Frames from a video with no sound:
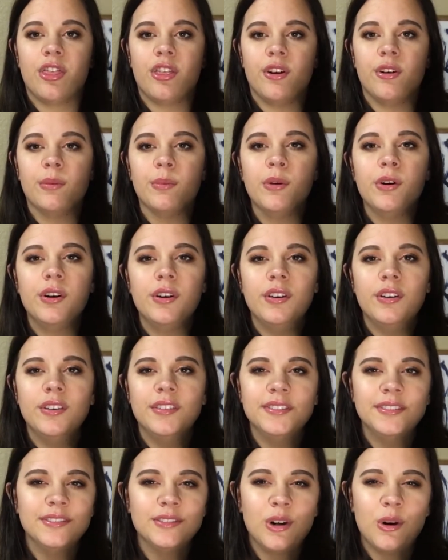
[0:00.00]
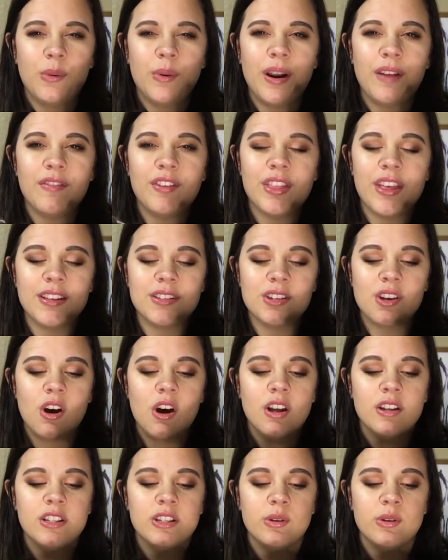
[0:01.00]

thermal or whatever that's called,